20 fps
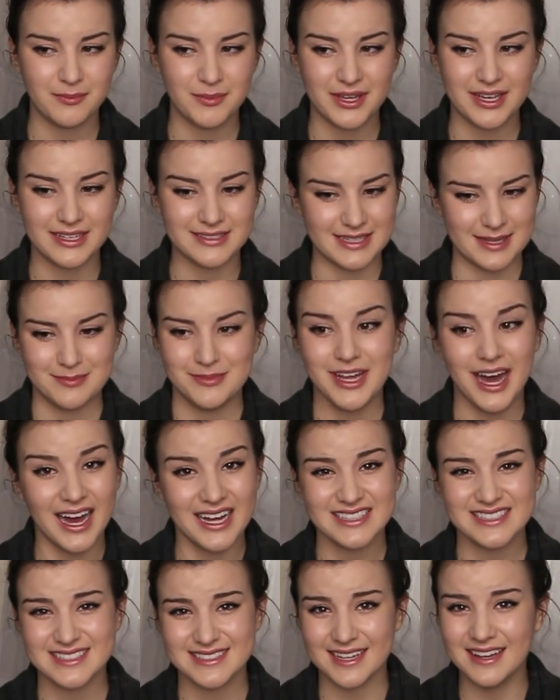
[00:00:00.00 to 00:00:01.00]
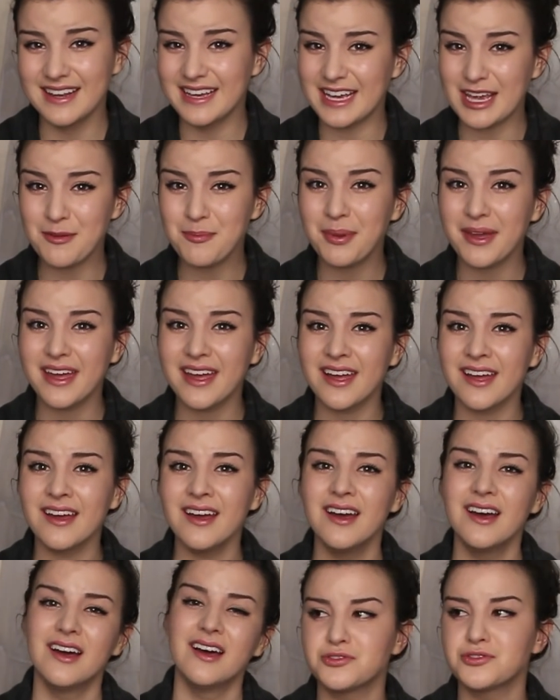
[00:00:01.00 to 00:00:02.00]
because I'm not
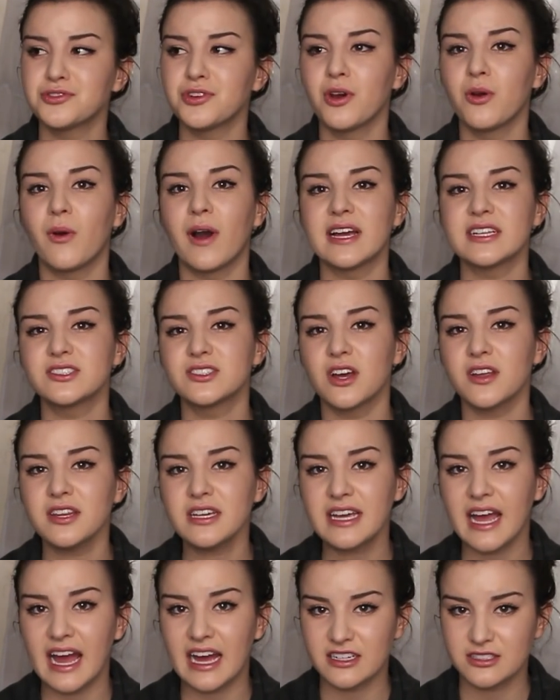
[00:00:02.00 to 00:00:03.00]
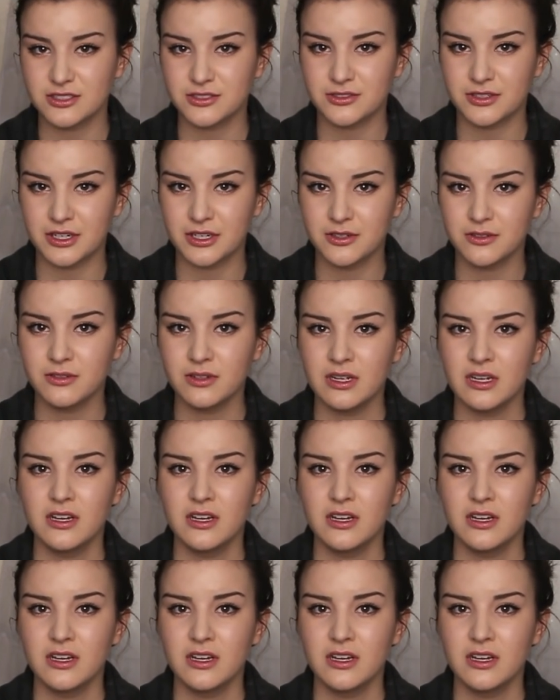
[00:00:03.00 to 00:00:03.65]
sleeping. So I saw the gastro.